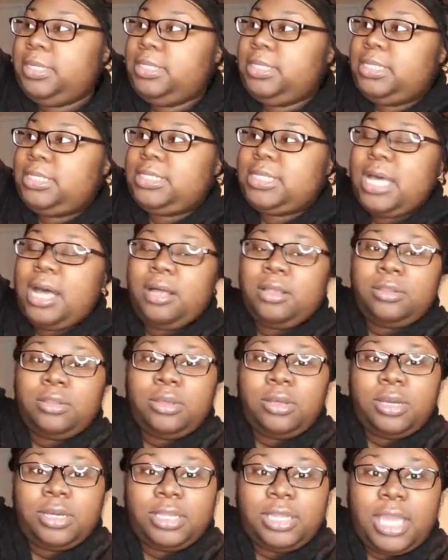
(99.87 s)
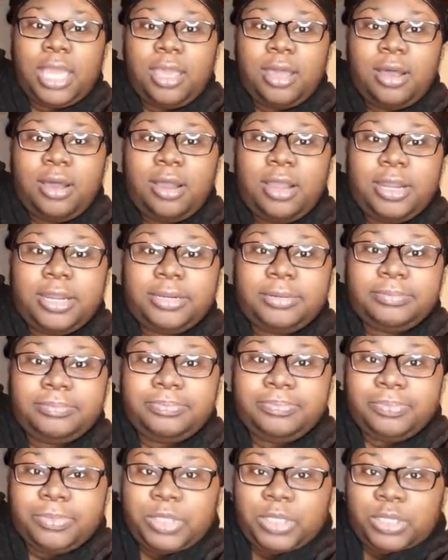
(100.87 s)
this is how long they are.
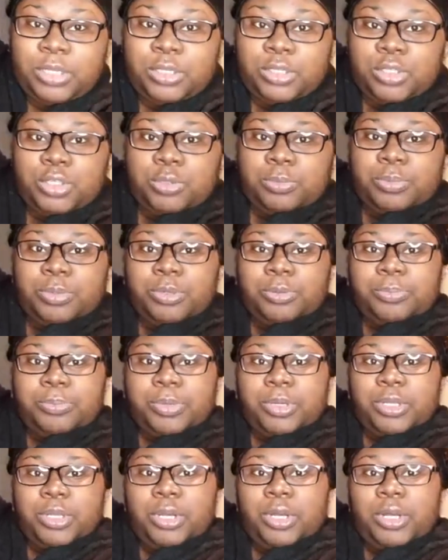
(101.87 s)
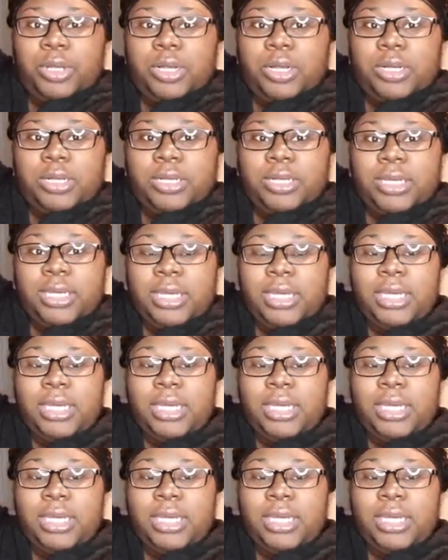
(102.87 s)
Super duper long.